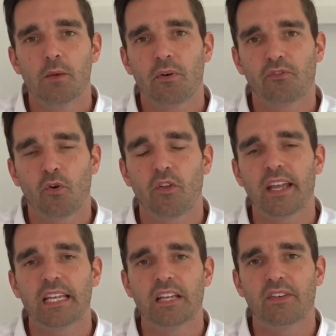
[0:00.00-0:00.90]
Before
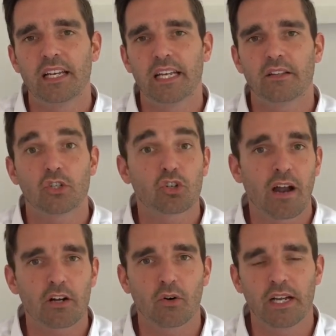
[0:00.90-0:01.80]
they even hit the
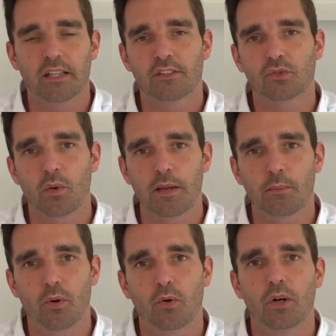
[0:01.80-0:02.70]
track or hit the
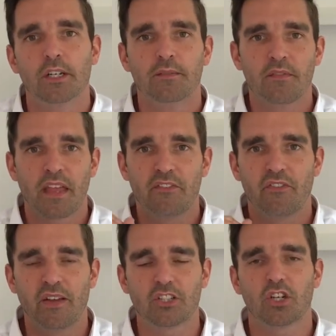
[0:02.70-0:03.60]
swimming pool, they
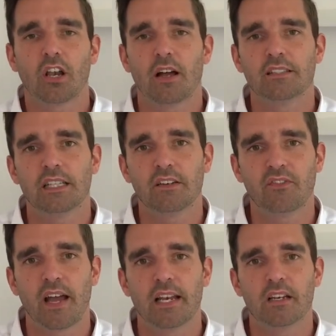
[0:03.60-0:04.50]
visualize the
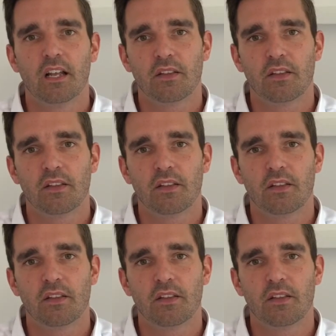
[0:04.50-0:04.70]
event.